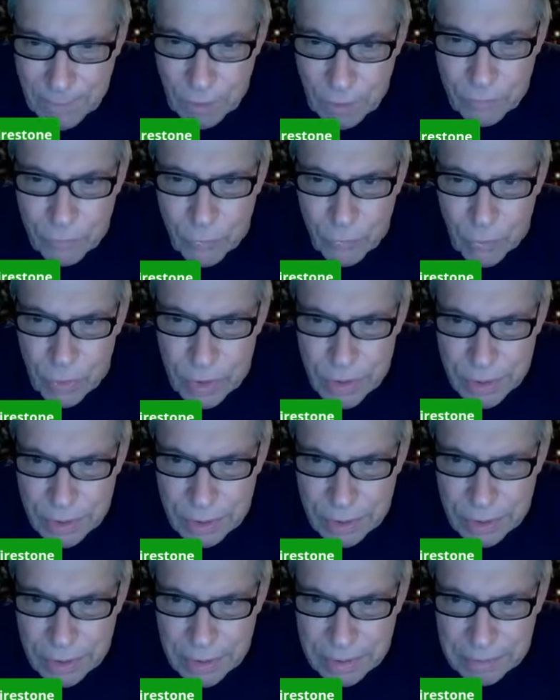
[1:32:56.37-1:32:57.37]

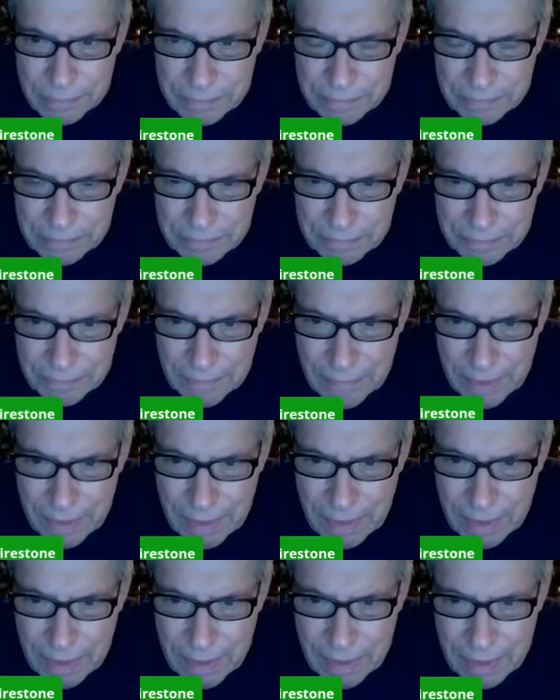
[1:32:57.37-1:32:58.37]
unfortunately.
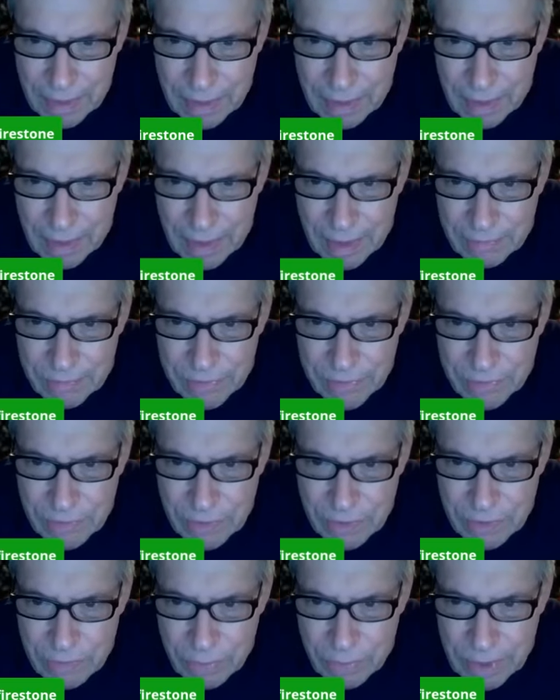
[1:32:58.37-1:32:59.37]
Alva
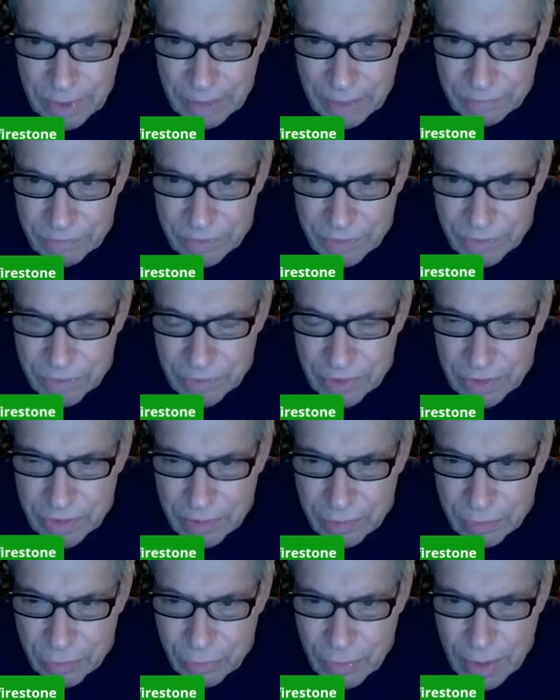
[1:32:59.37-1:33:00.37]
says we'd have to
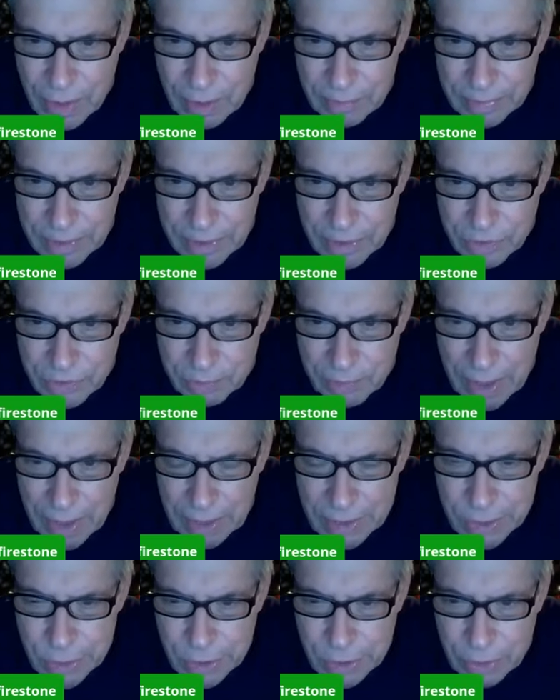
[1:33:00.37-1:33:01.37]
steal Romney's
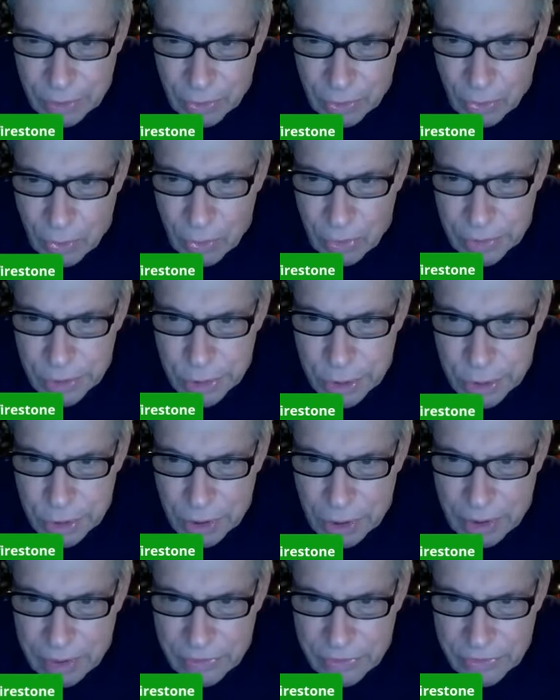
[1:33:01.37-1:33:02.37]
magic long
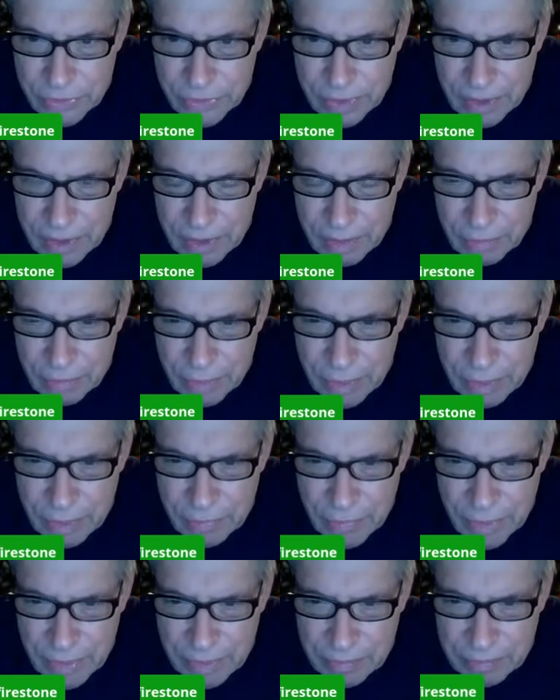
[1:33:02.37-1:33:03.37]
johns to get rid
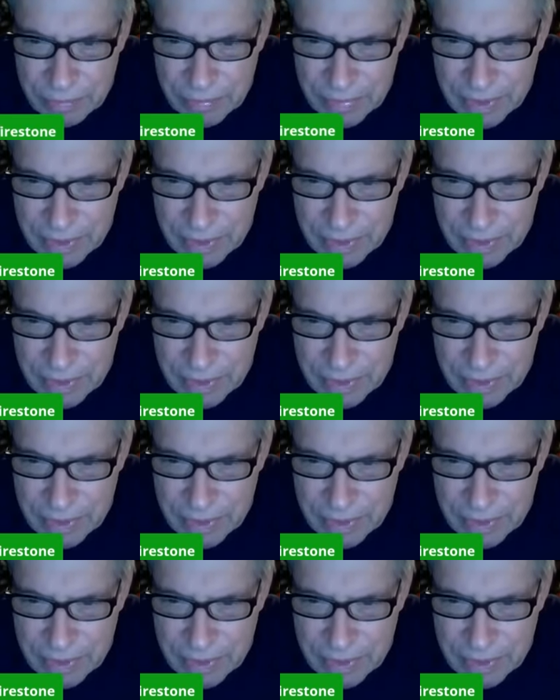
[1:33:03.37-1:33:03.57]
of him.